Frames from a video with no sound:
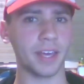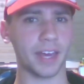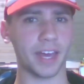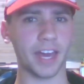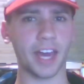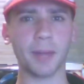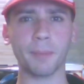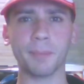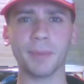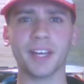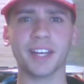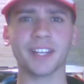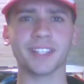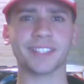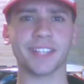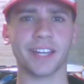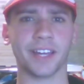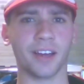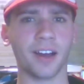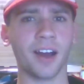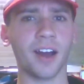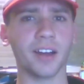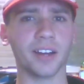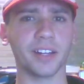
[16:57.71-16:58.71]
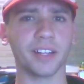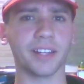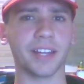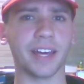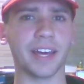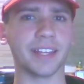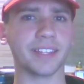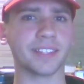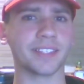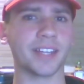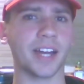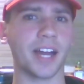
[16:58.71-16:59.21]
and because I caught it
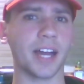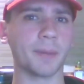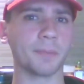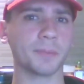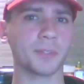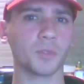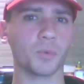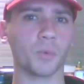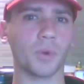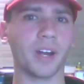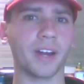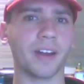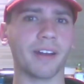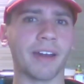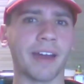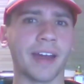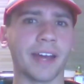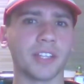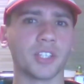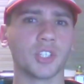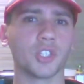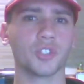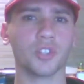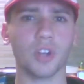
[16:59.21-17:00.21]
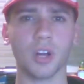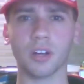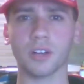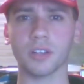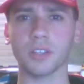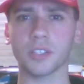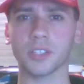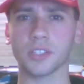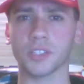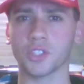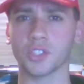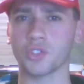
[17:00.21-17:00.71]
at times where I had
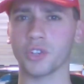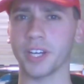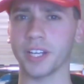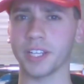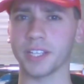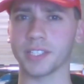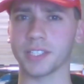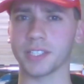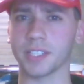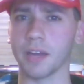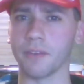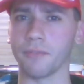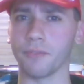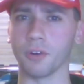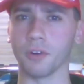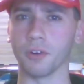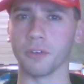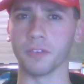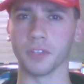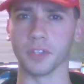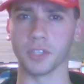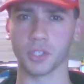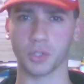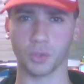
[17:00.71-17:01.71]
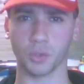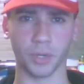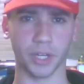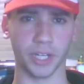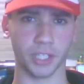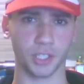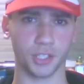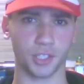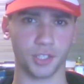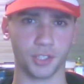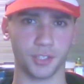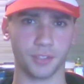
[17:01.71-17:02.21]
struggles trading stuff over the
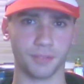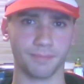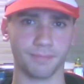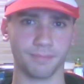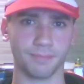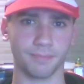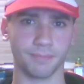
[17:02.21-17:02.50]
Switch.